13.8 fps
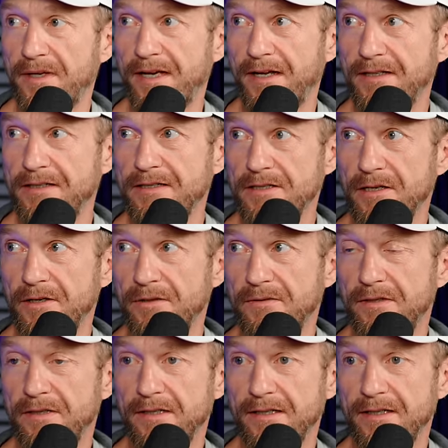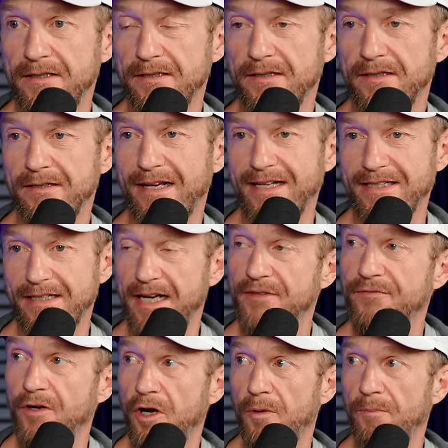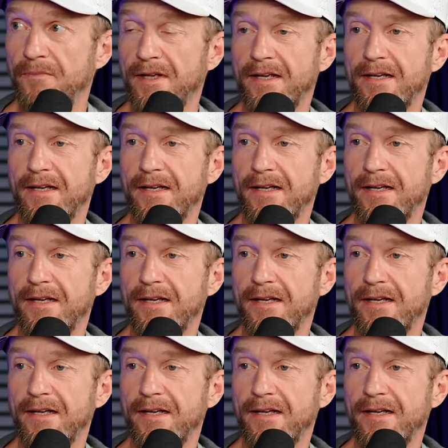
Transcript: again, so it has the edge foam